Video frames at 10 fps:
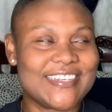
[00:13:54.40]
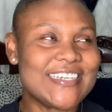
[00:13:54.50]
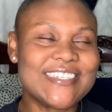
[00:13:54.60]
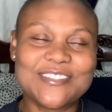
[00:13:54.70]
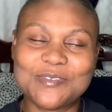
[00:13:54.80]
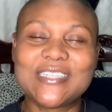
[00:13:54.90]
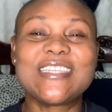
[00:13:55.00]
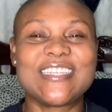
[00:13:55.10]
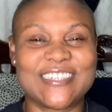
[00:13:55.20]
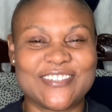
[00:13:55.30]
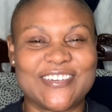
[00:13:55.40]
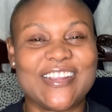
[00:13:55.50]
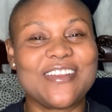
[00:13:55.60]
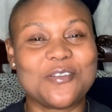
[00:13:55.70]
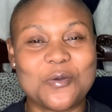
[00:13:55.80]
guys we are telling her
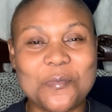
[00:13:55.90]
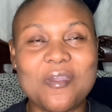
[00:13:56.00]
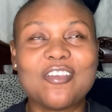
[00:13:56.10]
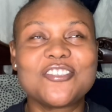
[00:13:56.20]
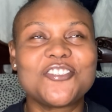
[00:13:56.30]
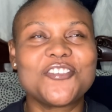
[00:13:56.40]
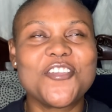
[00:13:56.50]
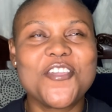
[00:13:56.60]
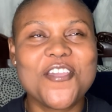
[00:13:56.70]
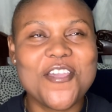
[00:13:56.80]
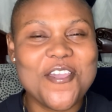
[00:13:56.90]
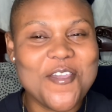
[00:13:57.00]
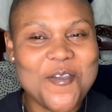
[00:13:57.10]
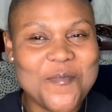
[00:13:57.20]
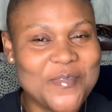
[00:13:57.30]
right now me
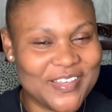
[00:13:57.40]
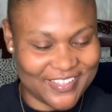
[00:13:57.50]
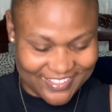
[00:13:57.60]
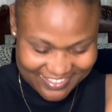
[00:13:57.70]
shame